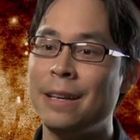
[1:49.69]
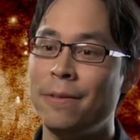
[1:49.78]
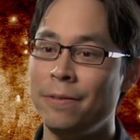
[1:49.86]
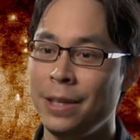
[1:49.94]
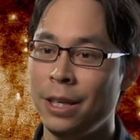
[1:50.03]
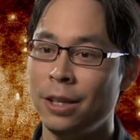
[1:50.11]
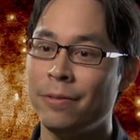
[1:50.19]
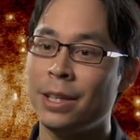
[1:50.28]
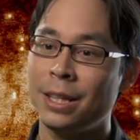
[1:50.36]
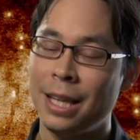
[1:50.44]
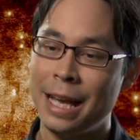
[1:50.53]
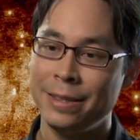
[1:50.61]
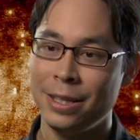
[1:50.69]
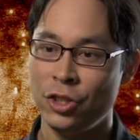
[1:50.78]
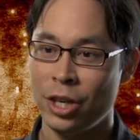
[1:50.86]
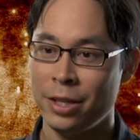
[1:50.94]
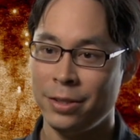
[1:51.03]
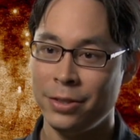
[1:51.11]
of feel of the classic
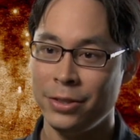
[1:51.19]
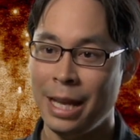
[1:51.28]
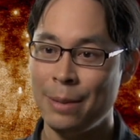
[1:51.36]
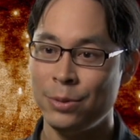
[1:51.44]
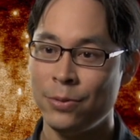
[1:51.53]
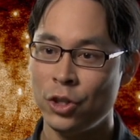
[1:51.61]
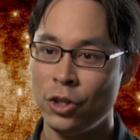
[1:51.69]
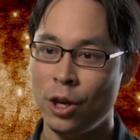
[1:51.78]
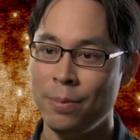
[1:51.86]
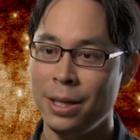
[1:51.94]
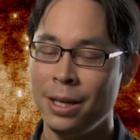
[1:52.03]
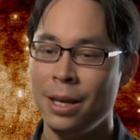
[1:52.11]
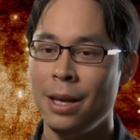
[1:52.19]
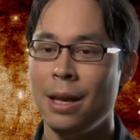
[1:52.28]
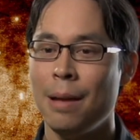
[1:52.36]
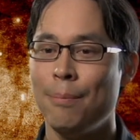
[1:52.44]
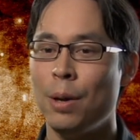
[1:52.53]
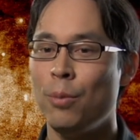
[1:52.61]
Genesis games of Shinobi,
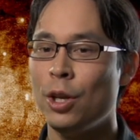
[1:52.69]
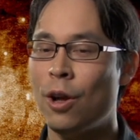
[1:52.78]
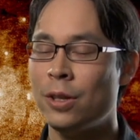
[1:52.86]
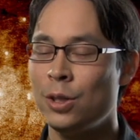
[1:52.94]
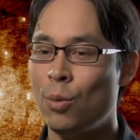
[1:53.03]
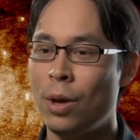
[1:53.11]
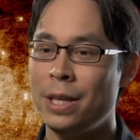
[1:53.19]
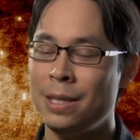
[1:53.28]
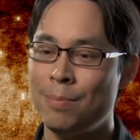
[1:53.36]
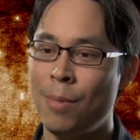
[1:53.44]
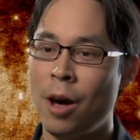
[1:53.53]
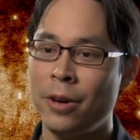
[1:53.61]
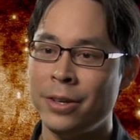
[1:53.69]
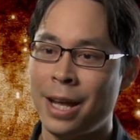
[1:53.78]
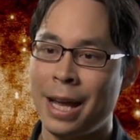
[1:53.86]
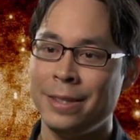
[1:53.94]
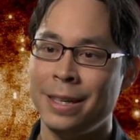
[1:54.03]
but we also wanted to modernize